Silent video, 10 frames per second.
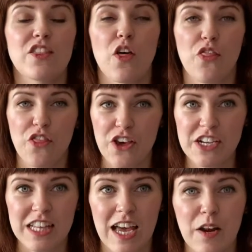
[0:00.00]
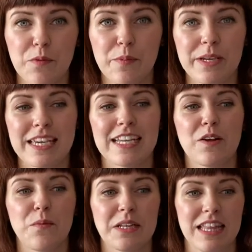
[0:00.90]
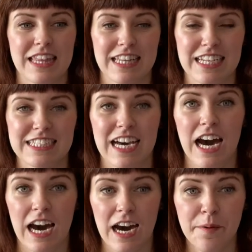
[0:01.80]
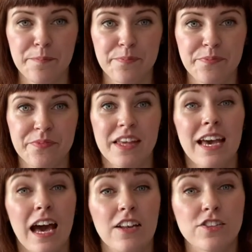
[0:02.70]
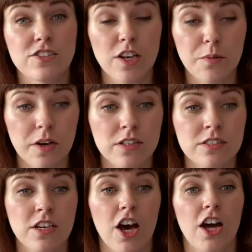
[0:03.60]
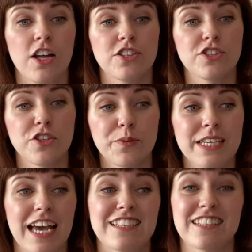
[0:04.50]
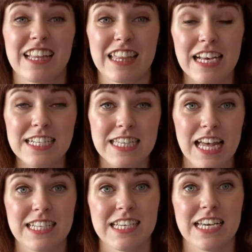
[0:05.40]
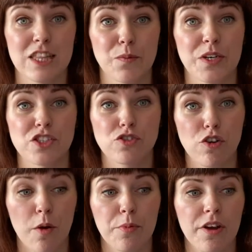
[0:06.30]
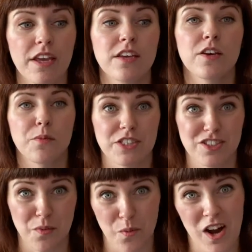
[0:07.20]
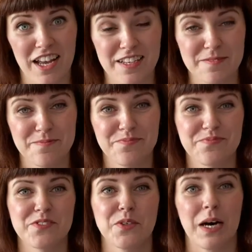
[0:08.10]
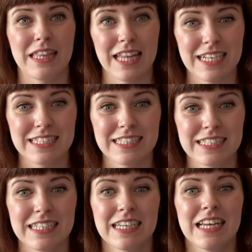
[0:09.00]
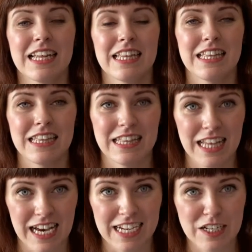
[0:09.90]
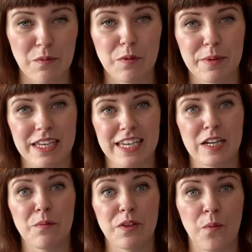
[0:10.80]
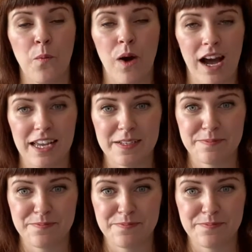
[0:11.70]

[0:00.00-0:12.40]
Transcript: The third line will begin with the letter R, and so on until we get to the last letter in the word strawberry, which is a Y. So our last line will begin with a Y.